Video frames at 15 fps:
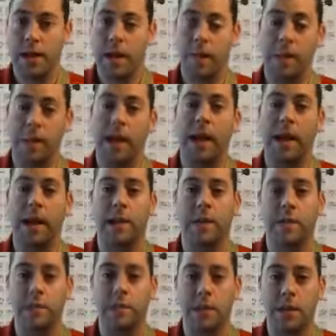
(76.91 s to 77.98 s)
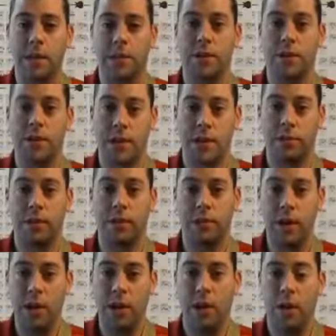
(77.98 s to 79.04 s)
Now picking at a different position is a different
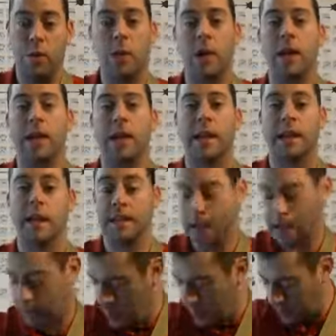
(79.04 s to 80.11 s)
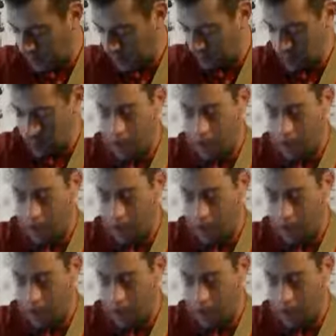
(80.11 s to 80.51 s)
video, and we're going to get into that later.